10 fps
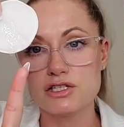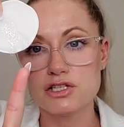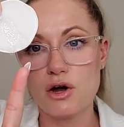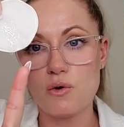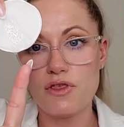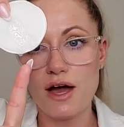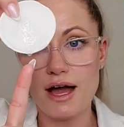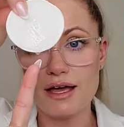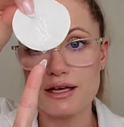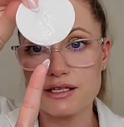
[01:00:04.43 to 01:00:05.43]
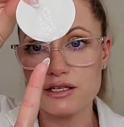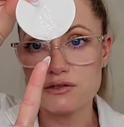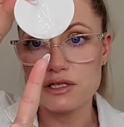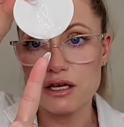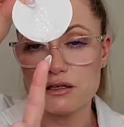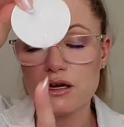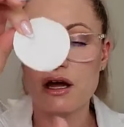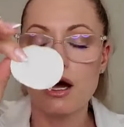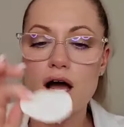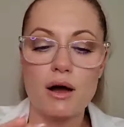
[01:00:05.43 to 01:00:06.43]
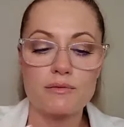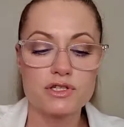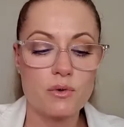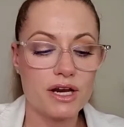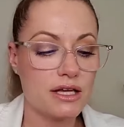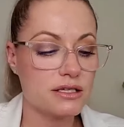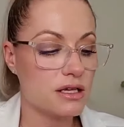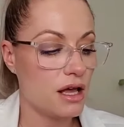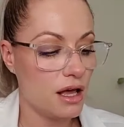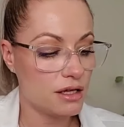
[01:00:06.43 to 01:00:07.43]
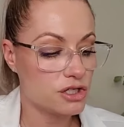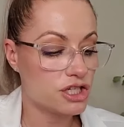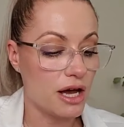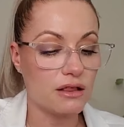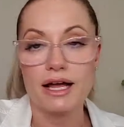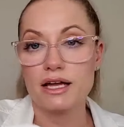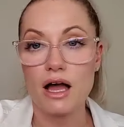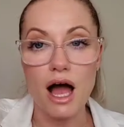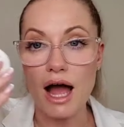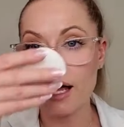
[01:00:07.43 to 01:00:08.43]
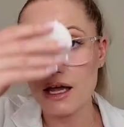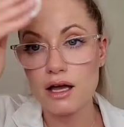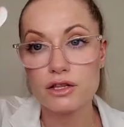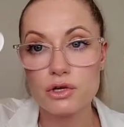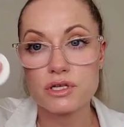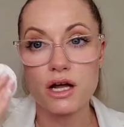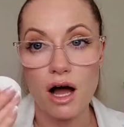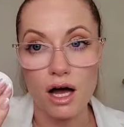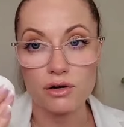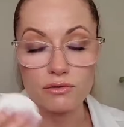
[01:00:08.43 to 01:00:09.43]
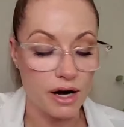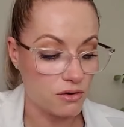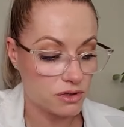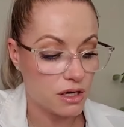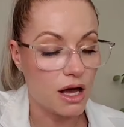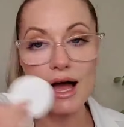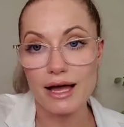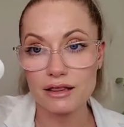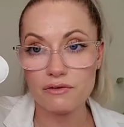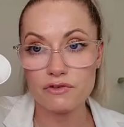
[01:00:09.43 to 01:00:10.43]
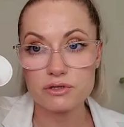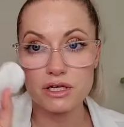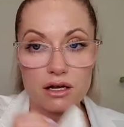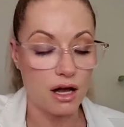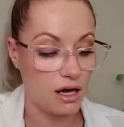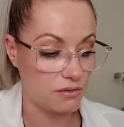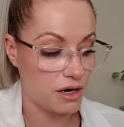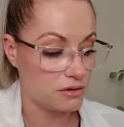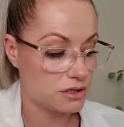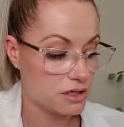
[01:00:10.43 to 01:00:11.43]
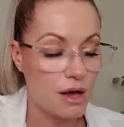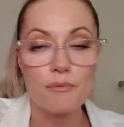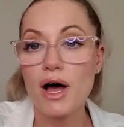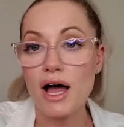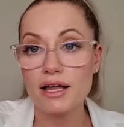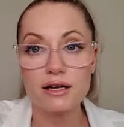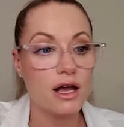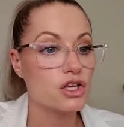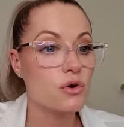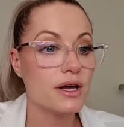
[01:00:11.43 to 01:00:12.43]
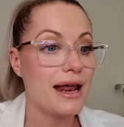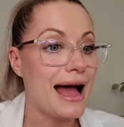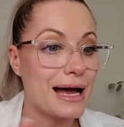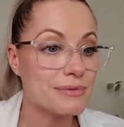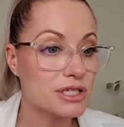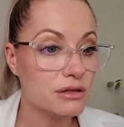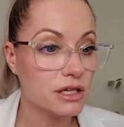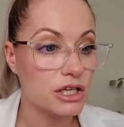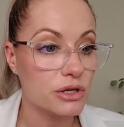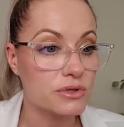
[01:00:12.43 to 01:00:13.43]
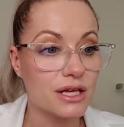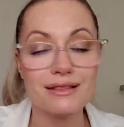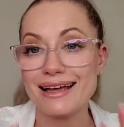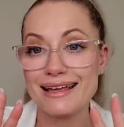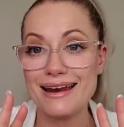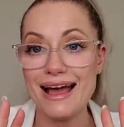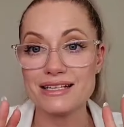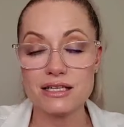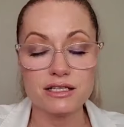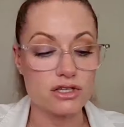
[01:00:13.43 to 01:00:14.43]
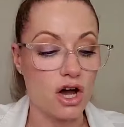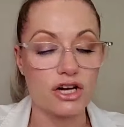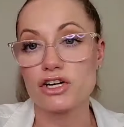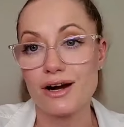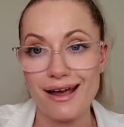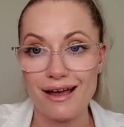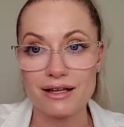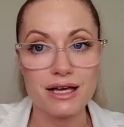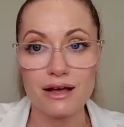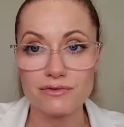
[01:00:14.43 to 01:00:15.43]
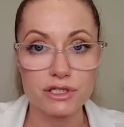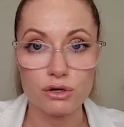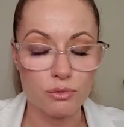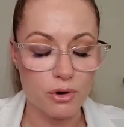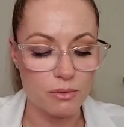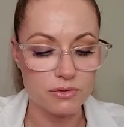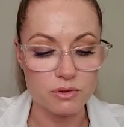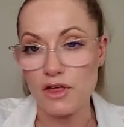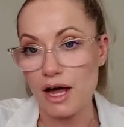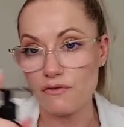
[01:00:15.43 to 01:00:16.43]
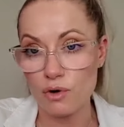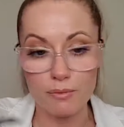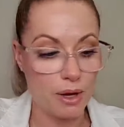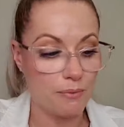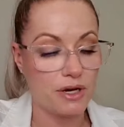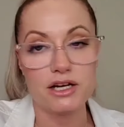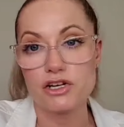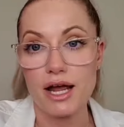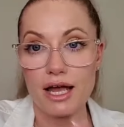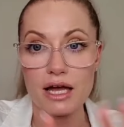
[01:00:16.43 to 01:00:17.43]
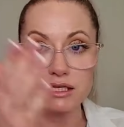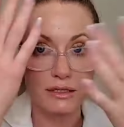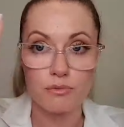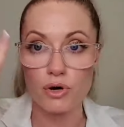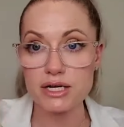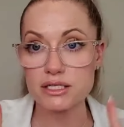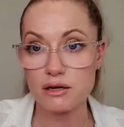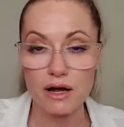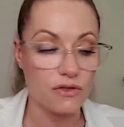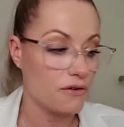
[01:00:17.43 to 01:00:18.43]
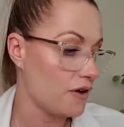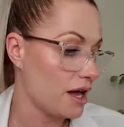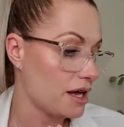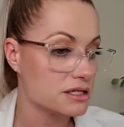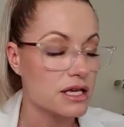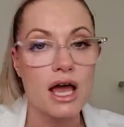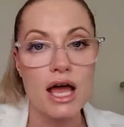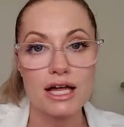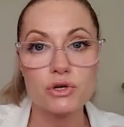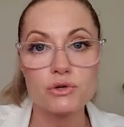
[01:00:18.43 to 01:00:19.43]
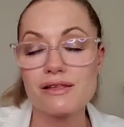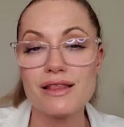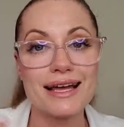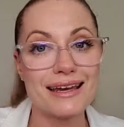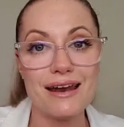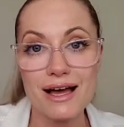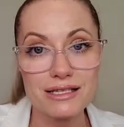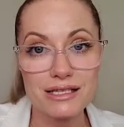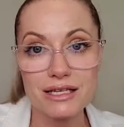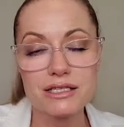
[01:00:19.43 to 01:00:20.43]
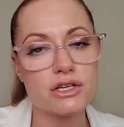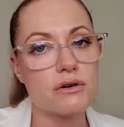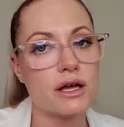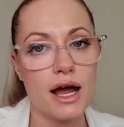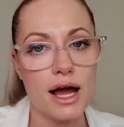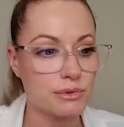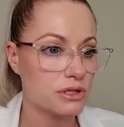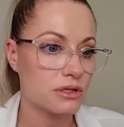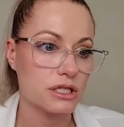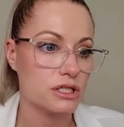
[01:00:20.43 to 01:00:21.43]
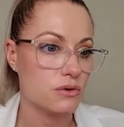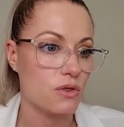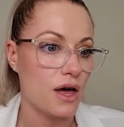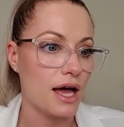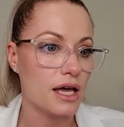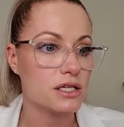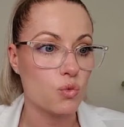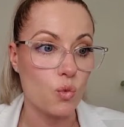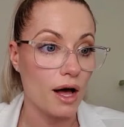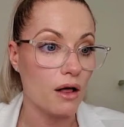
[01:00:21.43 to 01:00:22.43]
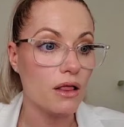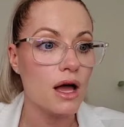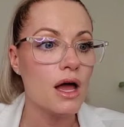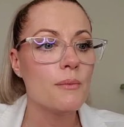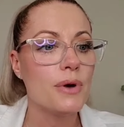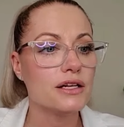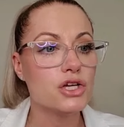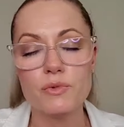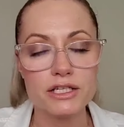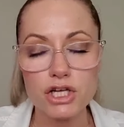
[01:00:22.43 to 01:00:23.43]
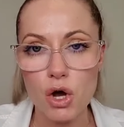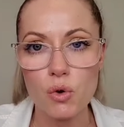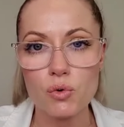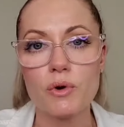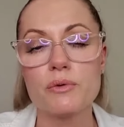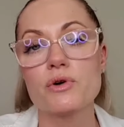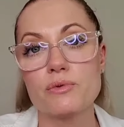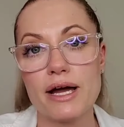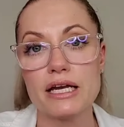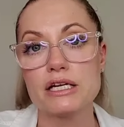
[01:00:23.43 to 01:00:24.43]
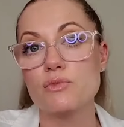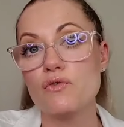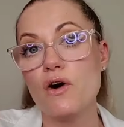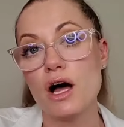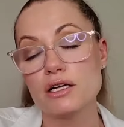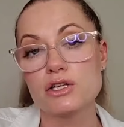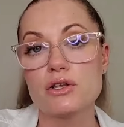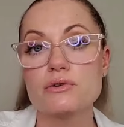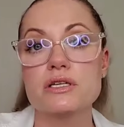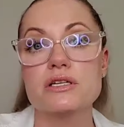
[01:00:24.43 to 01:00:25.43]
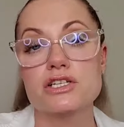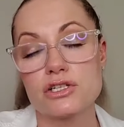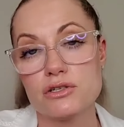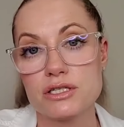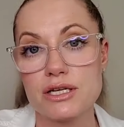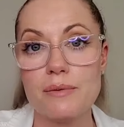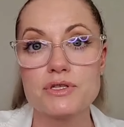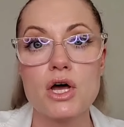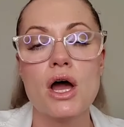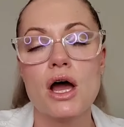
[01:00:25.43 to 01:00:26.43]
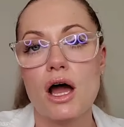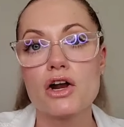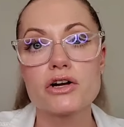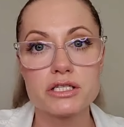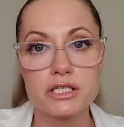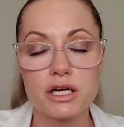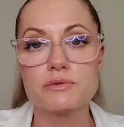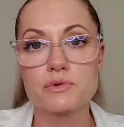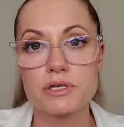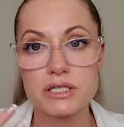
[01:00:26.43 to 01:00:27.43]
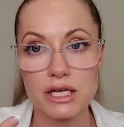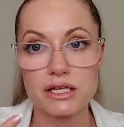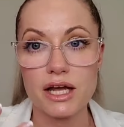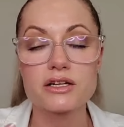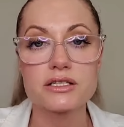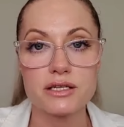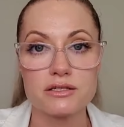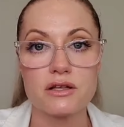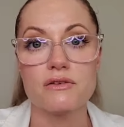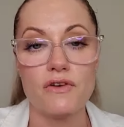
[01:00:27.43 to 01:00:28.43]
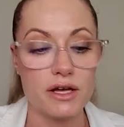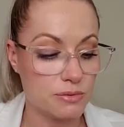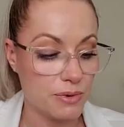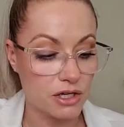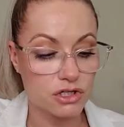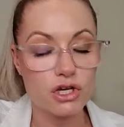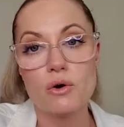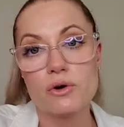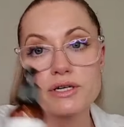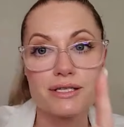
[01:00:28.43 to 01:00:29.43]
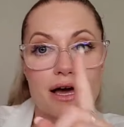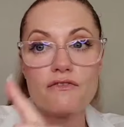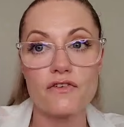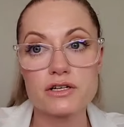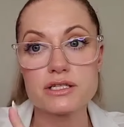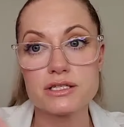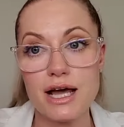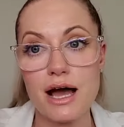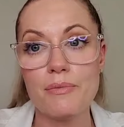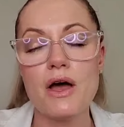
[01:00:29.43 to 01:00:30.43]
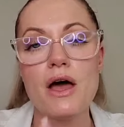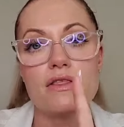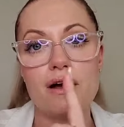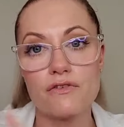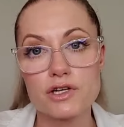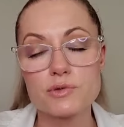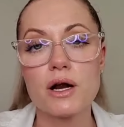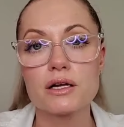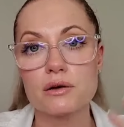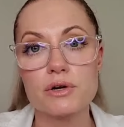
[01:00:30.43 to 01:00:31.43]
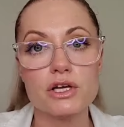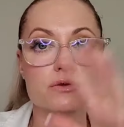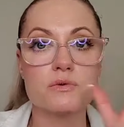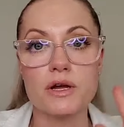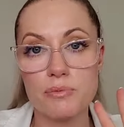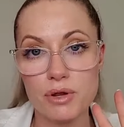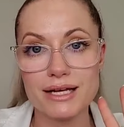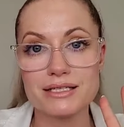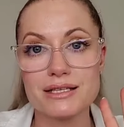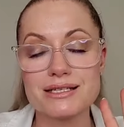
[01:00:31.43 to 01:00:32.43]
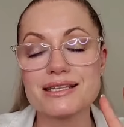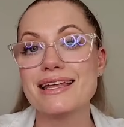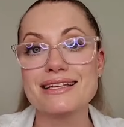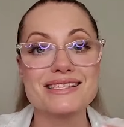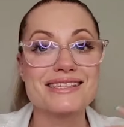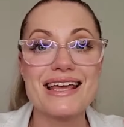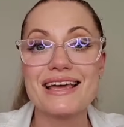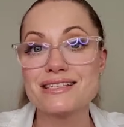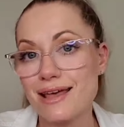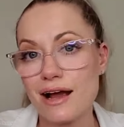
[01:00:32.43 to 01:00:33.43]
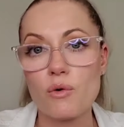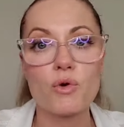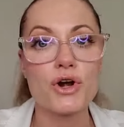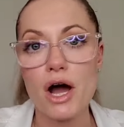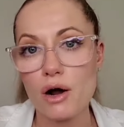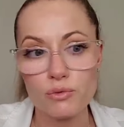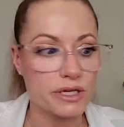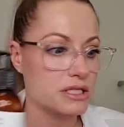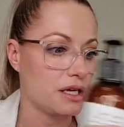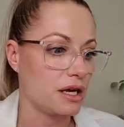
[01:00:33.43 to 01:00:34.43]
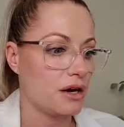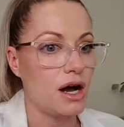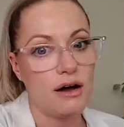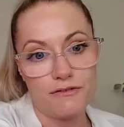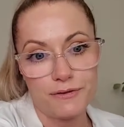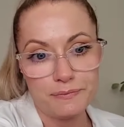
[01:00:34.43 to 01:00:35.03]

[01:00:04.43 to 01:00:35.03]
So that is, can you see? Um, so it is gel-like. I use a cotton round. I love using cotton rounds but you can absolutely use it like an essence on your hands. I have zero problems with that. If you want to pump it in your hands, press it around the face and use it like an essence, you can absolutely do that as well. But we tone when we're ready to move on to those additional steps and our serums where skincare stays on the face because toner is that first step, that first product that we use when we apply it to the skin, it stays there. We're not rinsing it off.